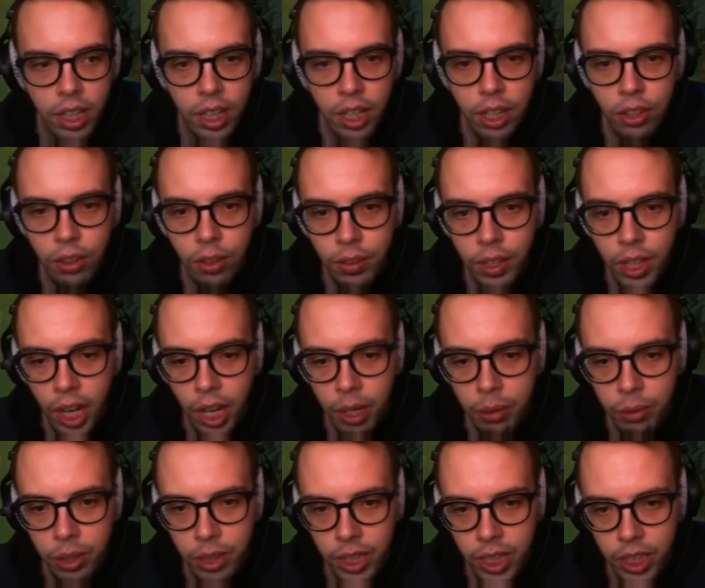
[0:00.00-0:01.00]
Normally I
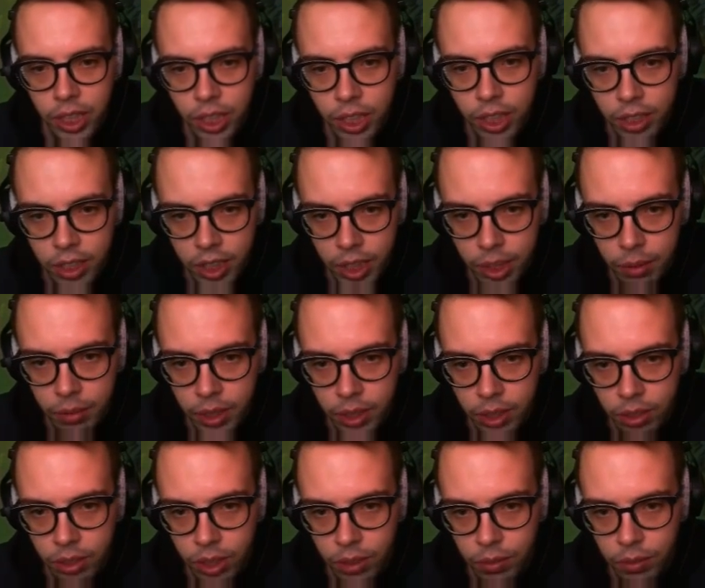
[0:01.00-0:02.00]
wouldn't actually TP on
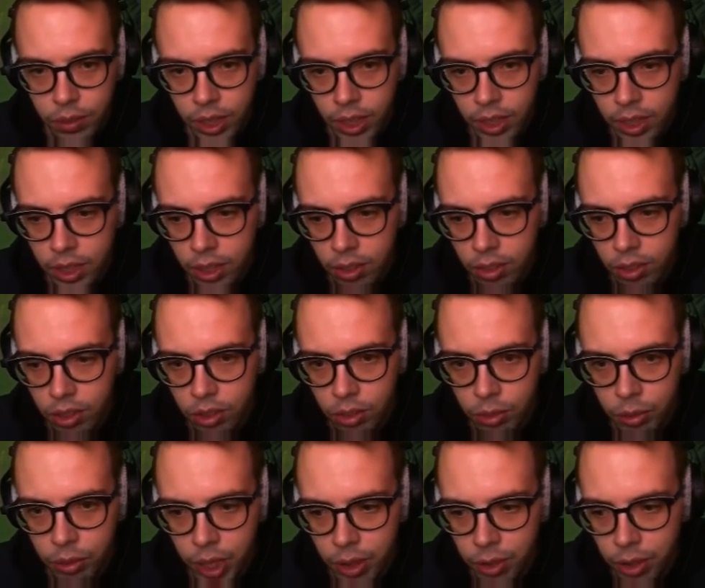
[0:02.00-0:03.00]
top like this because we're
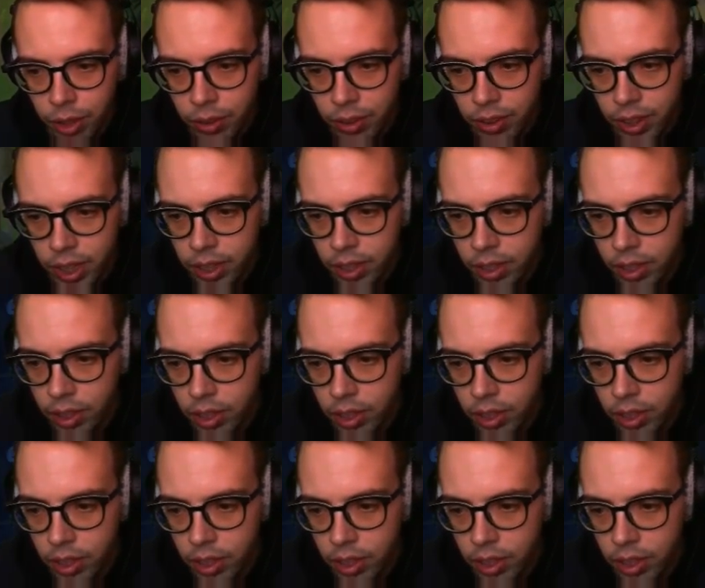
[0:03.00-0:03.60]
now overextended and